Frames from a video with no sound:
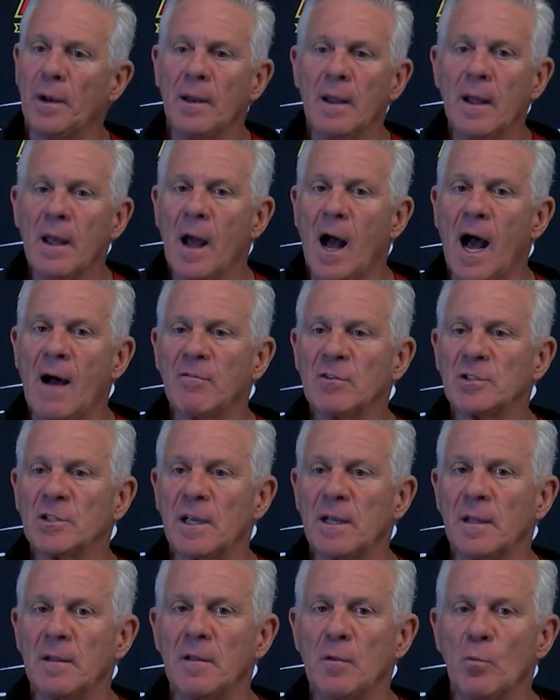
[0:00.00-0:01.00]
And
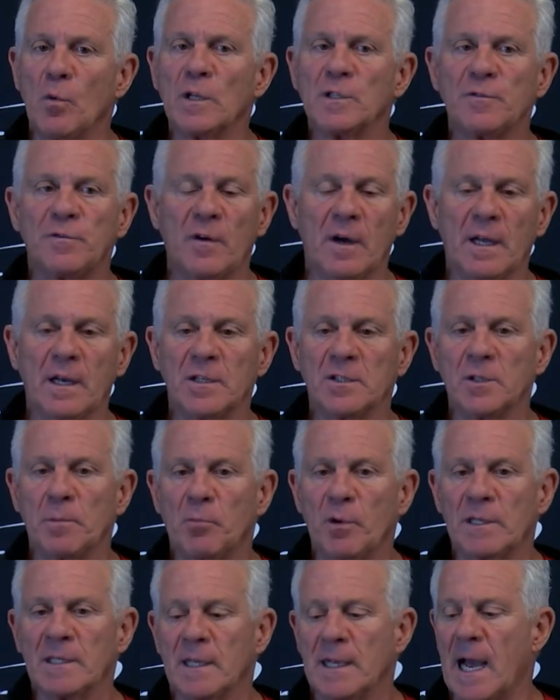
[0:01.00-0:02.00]
obviously what's fun is you
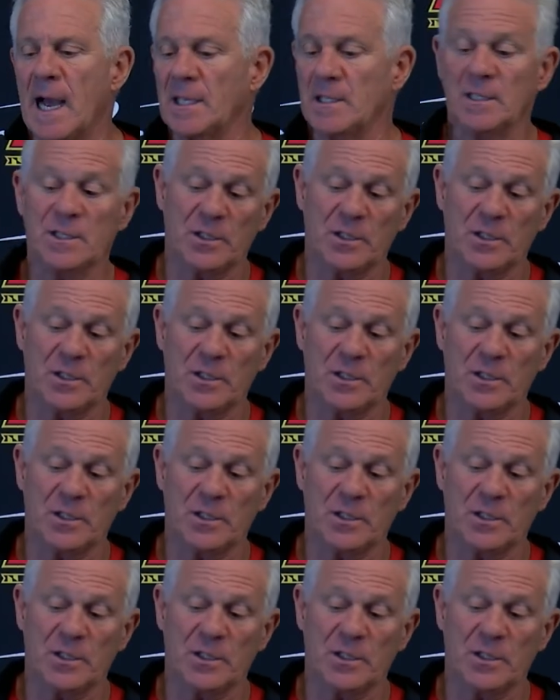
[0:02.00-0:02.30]
bring the guys.